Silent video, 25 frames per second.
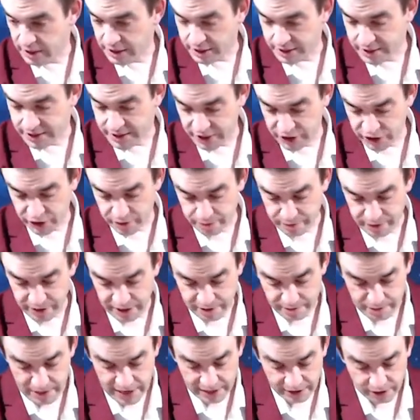a decision
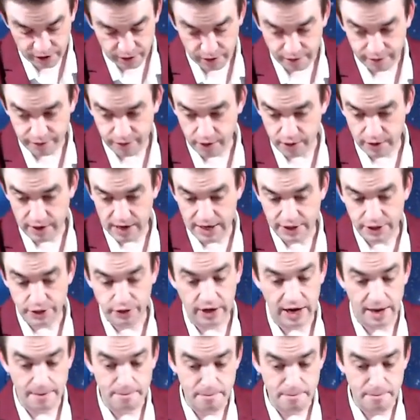being made going forward onto it.